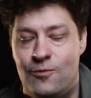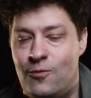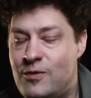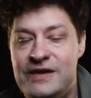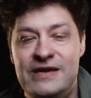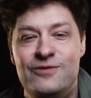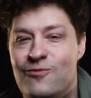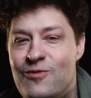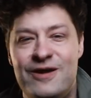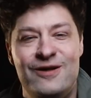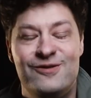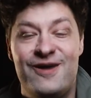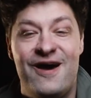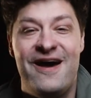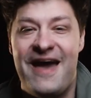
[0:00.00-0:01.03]
we
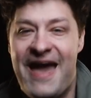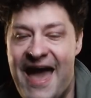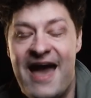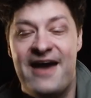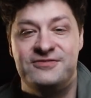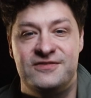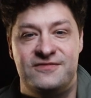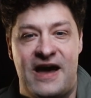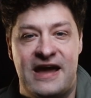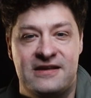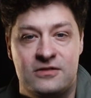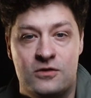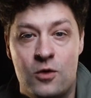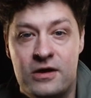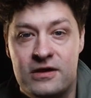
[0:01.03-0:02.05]
will not have
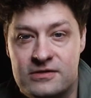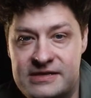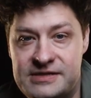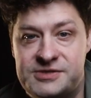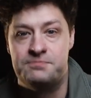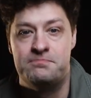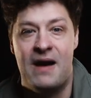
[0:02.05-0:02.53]
divided loyalties.